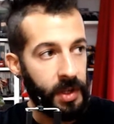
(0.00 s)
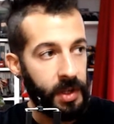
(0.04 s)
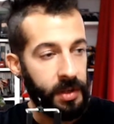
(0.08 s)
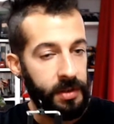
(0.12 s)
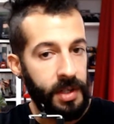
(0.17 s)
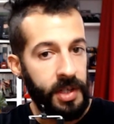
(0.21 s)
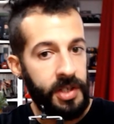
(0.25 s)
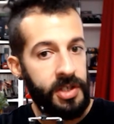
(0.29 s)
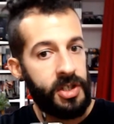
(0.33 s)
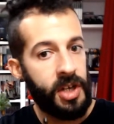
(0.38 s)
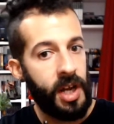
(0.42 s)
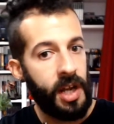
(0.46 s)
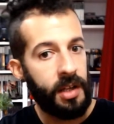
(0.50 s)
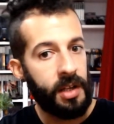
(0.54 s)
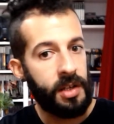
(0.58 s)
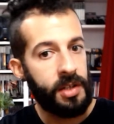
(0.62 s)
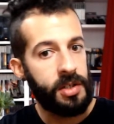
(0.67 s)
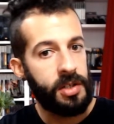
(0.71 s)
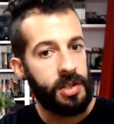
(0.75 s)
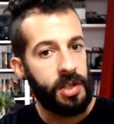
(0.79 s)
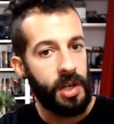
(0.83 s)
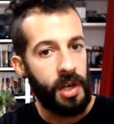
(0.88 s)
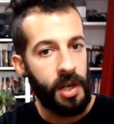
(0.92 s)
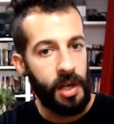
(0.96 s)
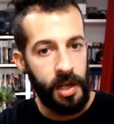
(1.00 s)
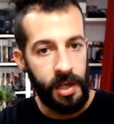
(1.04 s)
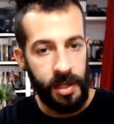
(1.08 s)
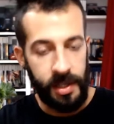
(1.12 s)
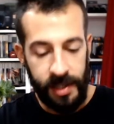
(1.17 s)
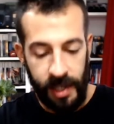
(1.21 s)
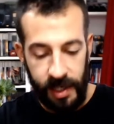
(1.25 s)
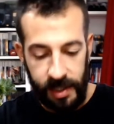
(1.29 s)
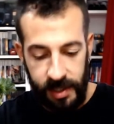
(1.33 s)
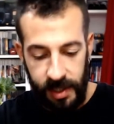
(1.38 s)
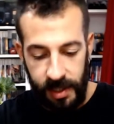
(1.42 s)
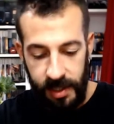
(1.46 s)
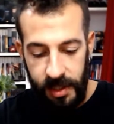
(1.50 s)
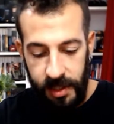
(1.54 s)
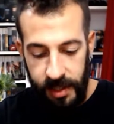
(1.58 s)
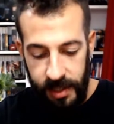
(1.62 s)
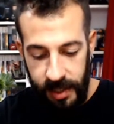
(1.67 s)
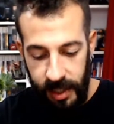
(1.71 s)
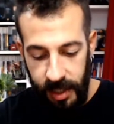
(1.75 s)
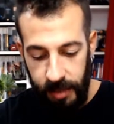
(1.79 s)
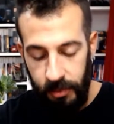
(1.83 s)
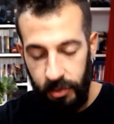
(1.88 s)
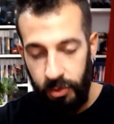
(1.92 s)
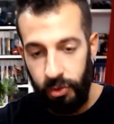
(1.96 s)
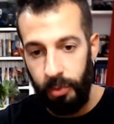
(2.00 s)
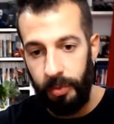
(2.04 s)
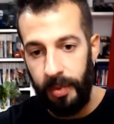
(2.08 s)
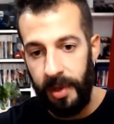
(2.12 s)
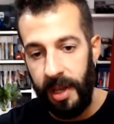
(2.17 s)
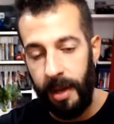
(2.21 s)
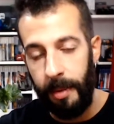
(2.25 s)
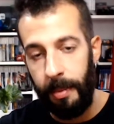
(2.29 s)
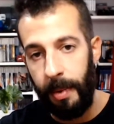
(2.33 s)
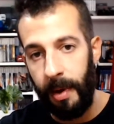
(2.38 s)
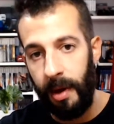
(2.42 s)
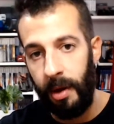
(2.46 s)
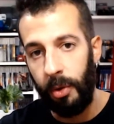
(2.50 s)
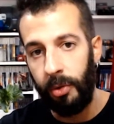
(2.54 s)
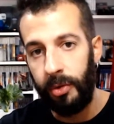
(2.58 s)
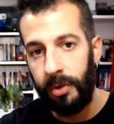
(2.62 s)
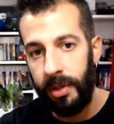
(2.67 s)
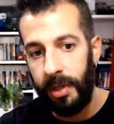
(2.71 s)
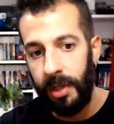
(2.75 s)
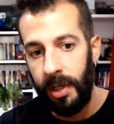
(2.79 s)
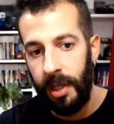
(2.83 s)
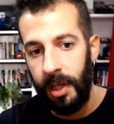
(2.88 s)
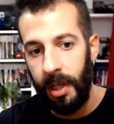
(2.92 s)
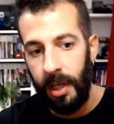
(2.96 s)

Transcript: the challenge doesn't seem to be about